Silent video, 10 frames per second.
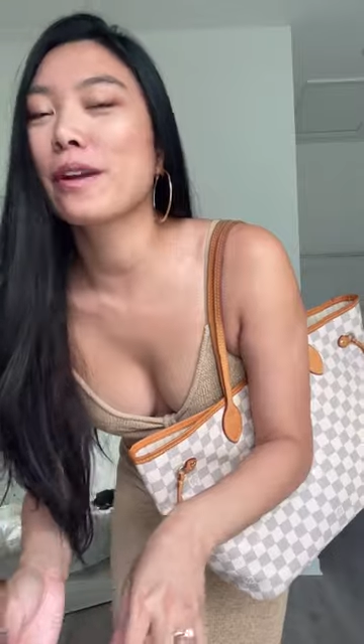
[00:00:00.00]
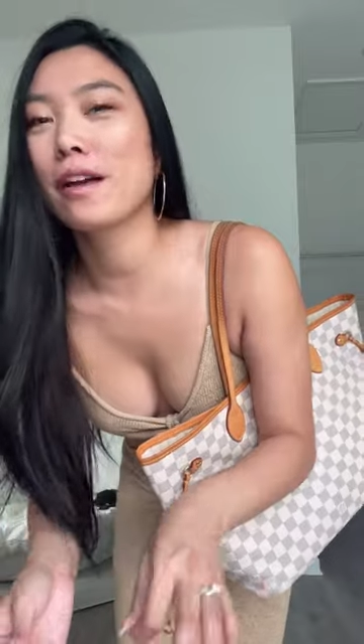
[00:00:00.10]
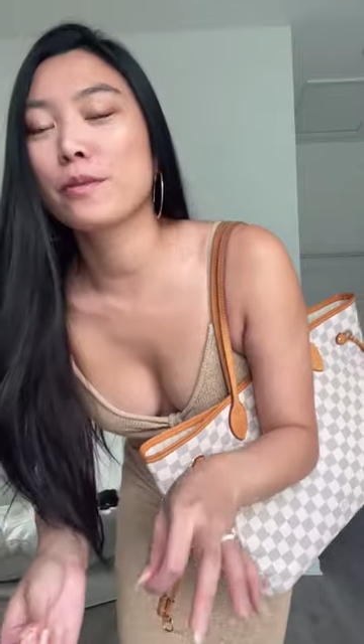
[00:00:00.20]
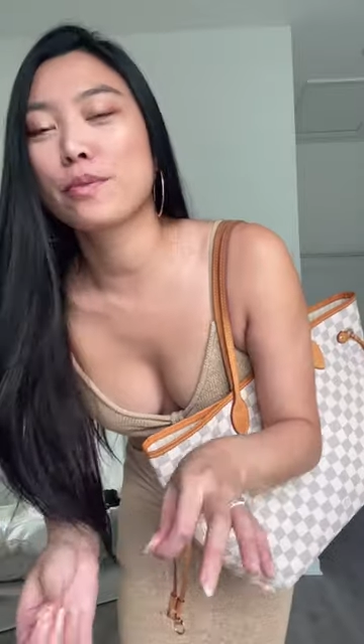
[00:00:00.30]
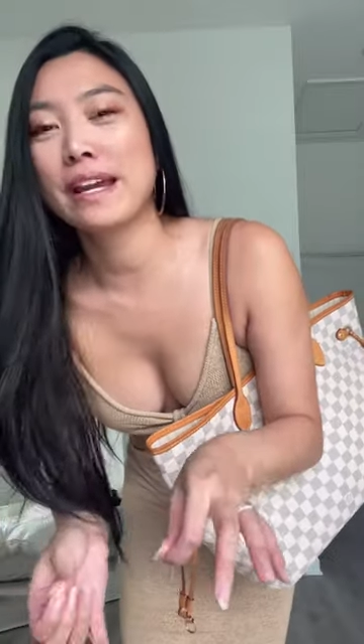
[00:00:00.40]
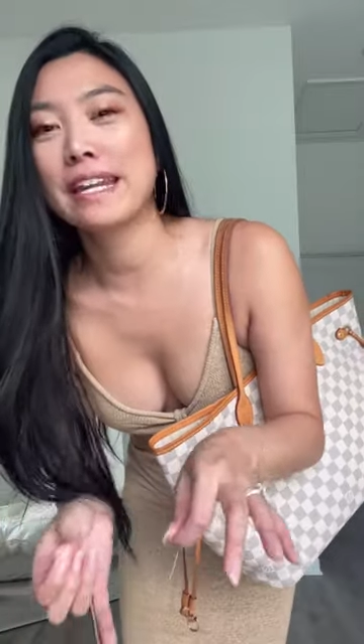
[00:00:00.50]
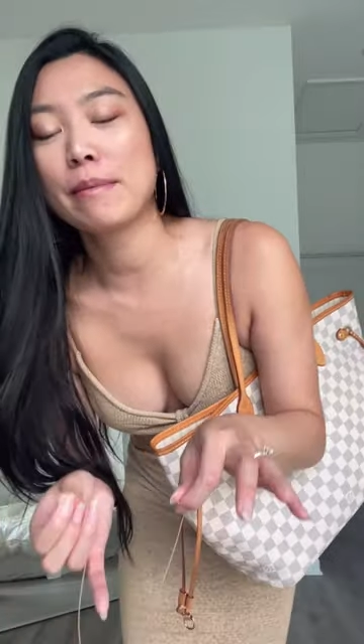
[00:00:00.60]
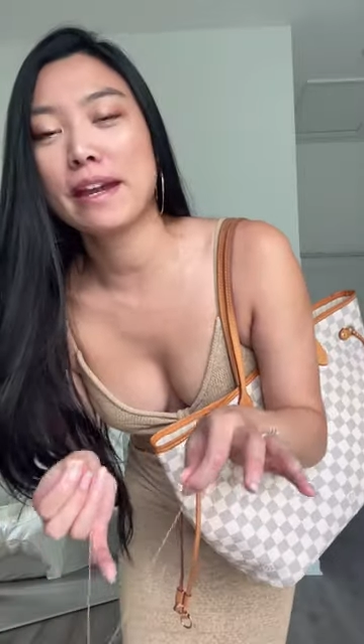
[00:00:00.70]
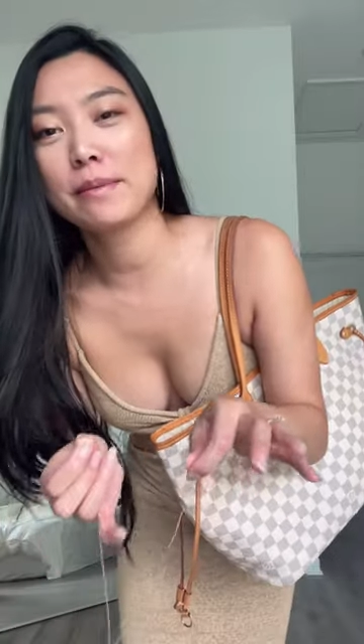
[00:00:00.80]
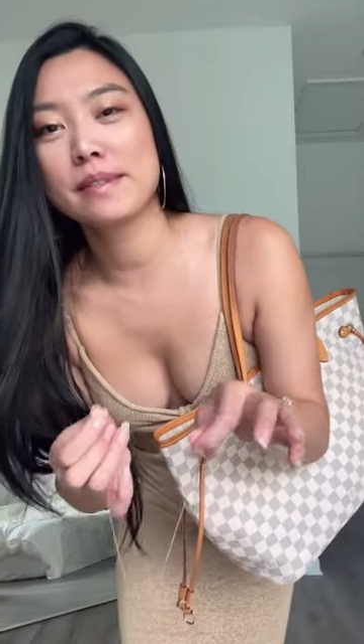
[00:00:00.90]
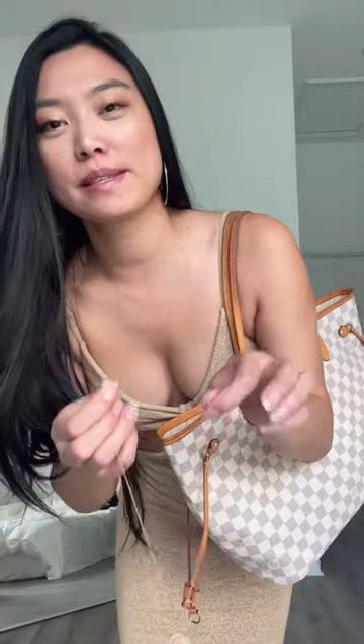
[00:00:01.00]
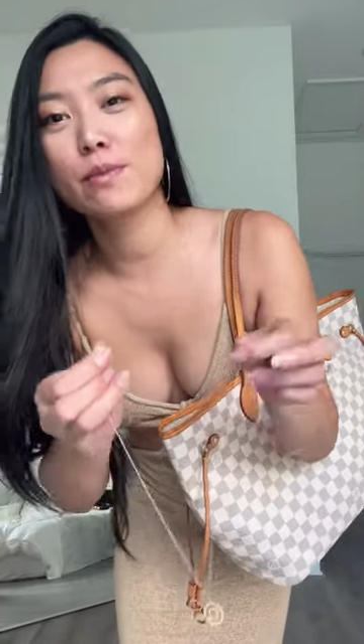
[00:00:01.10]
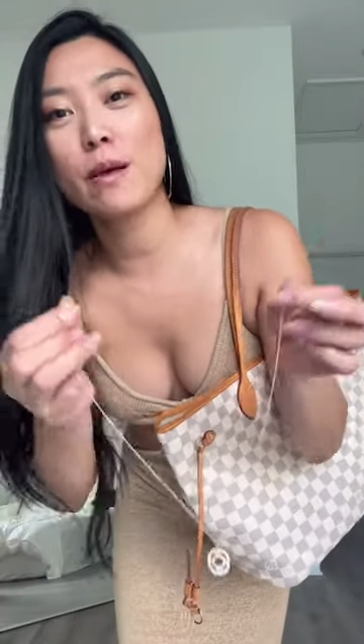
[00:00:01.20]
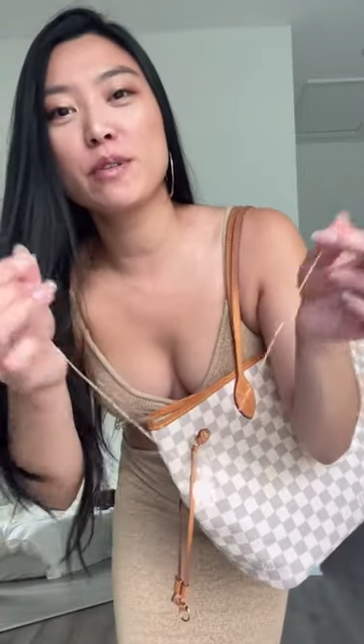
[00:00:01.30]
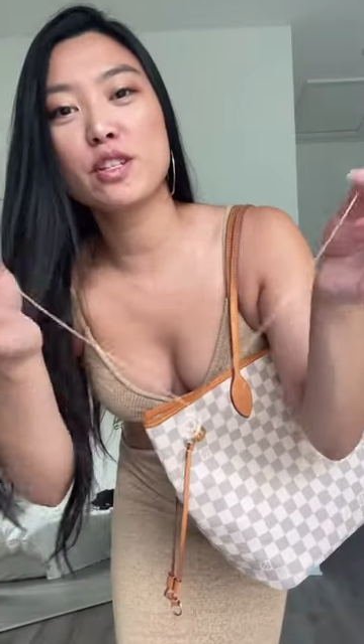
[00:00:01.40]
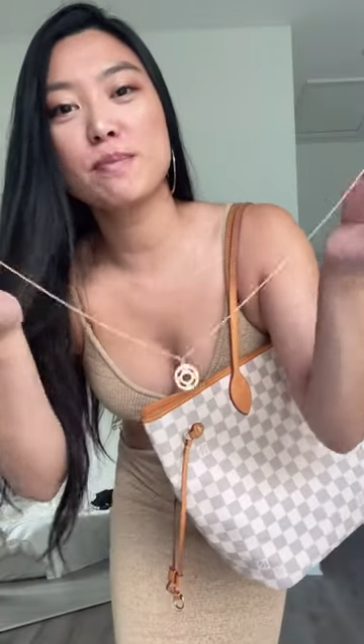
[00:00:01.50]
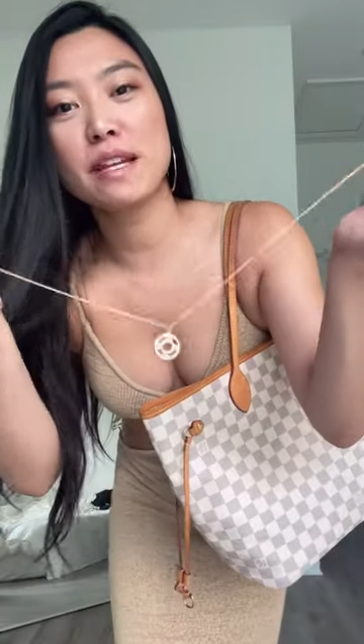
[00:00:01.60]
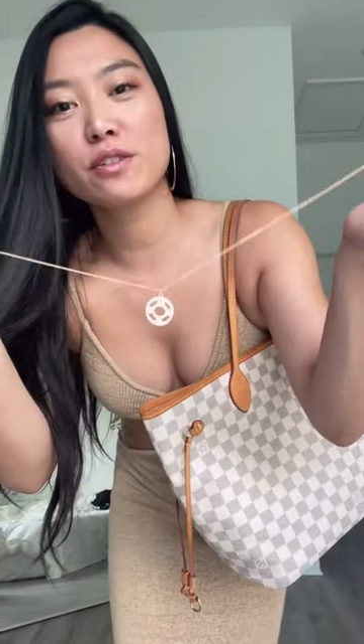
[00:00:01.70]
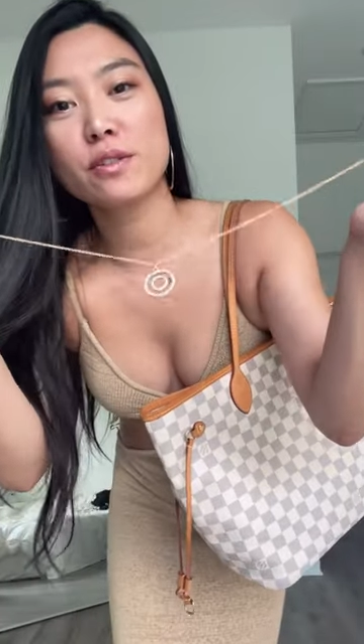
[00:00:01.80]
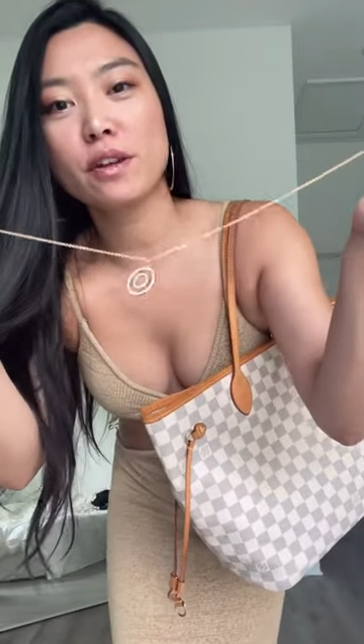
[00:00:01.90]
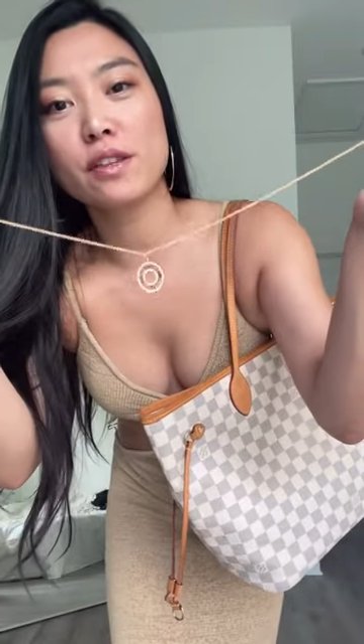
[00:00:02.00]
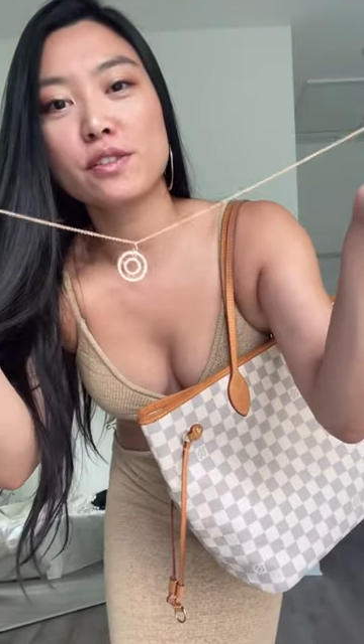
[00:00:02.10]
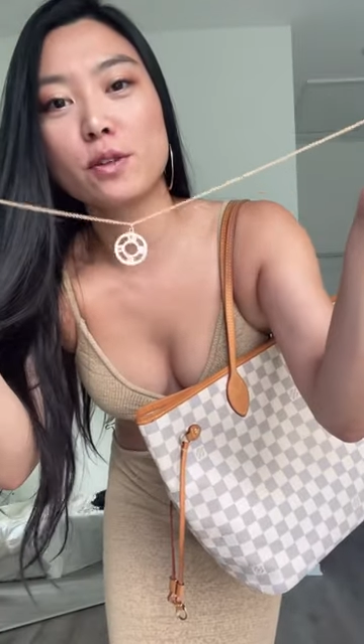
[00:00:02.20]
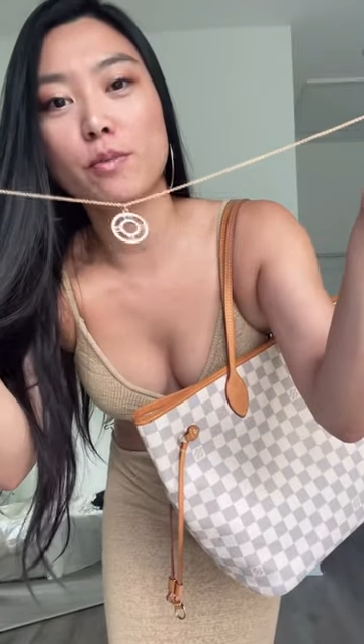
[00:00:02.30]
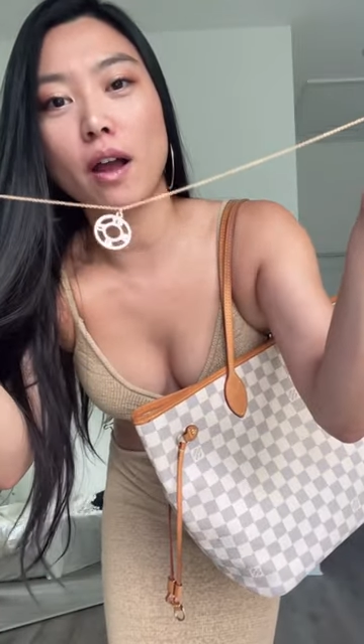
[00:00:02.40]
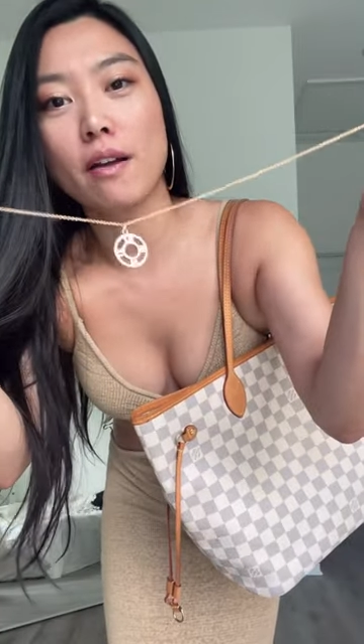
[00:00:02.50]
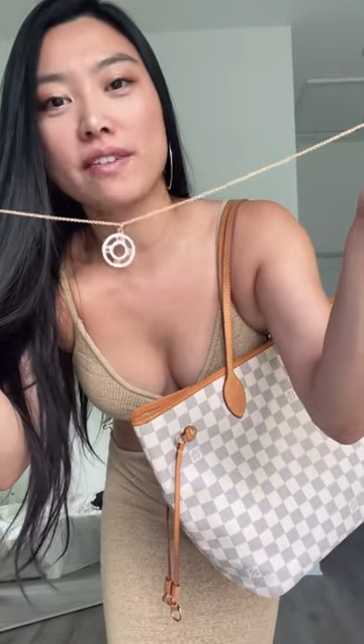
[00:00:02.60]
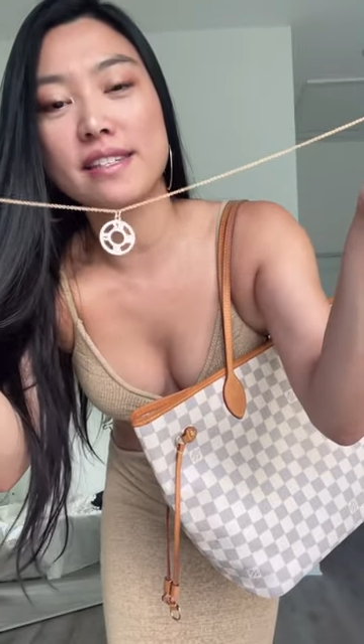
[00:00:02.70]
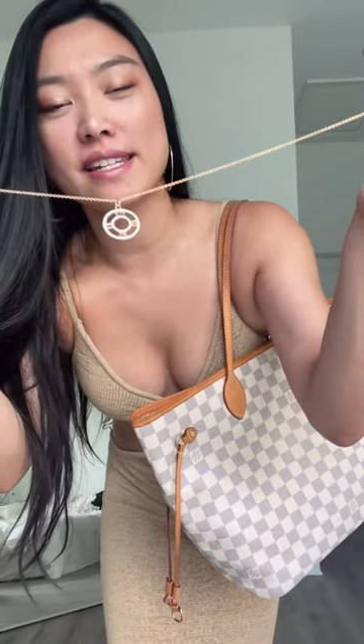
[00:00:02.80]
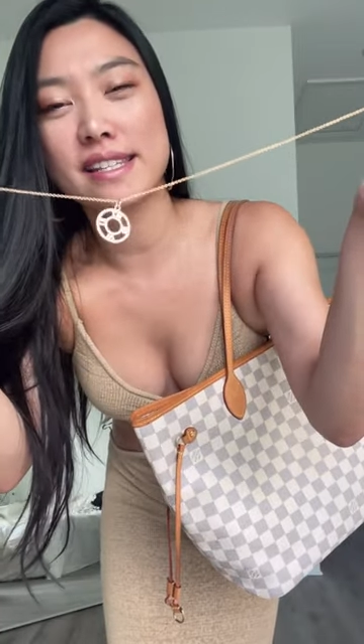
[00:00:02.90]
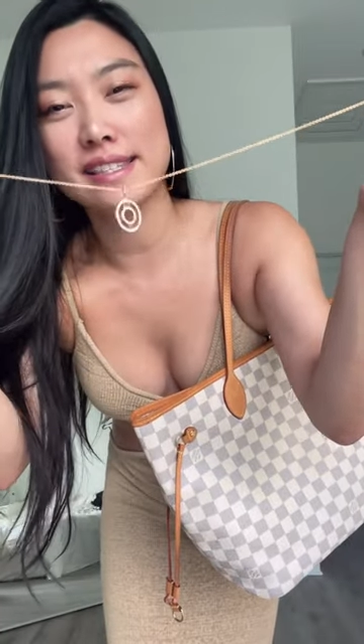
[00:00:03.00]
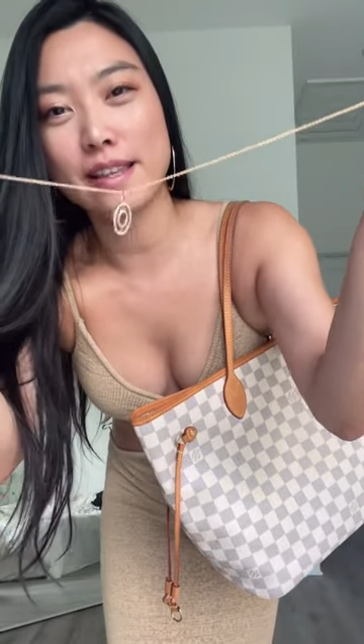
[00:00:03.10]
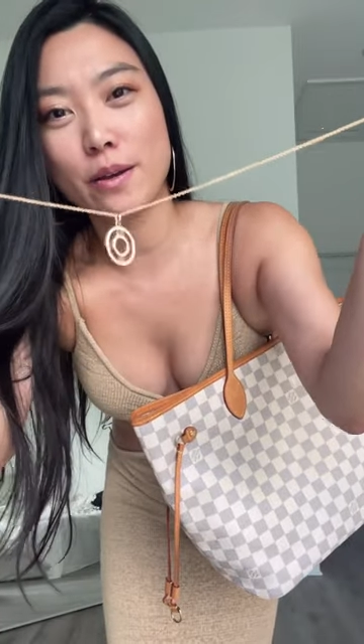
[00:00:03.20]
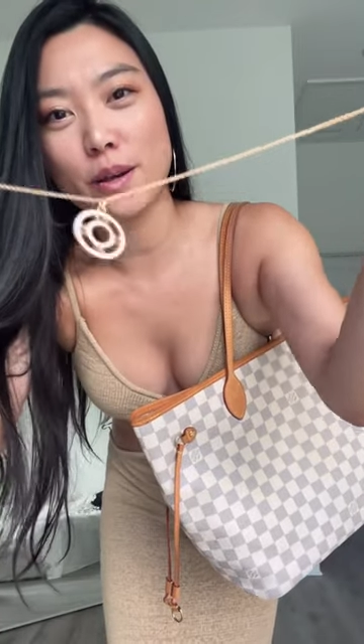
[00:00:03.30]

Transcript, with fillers: wear other brand name items as well, but just make sure they're not super obvious in its logo.